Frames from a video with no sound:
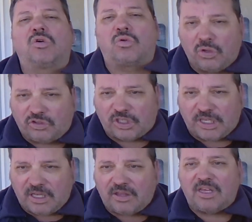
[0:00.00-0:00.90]

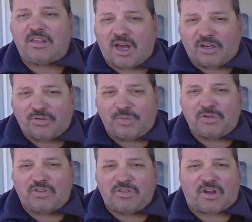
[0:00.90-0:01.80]
Crucially, these
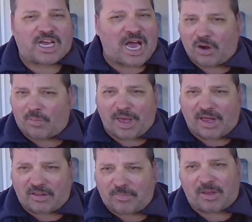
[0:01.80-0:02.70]
contributions are counterbalanced